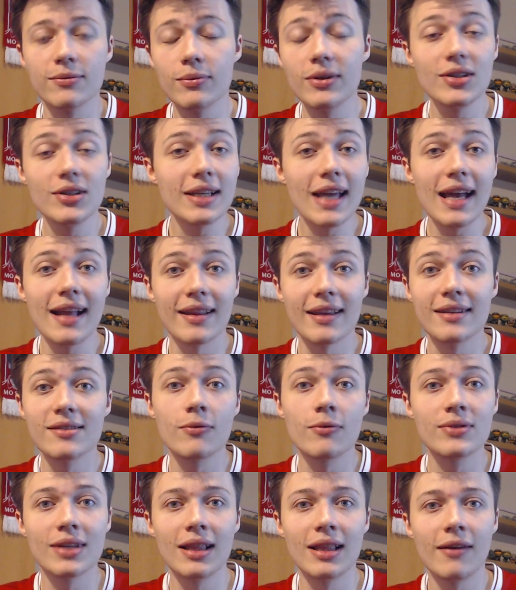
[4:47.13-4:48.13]
which again is
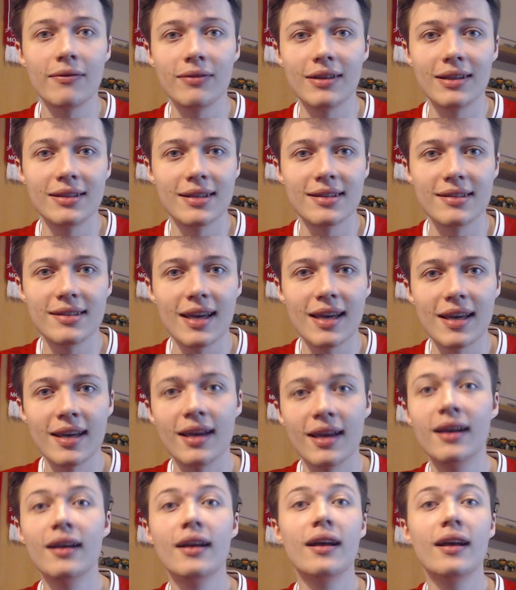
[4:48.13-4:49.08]
obviously lovely to see.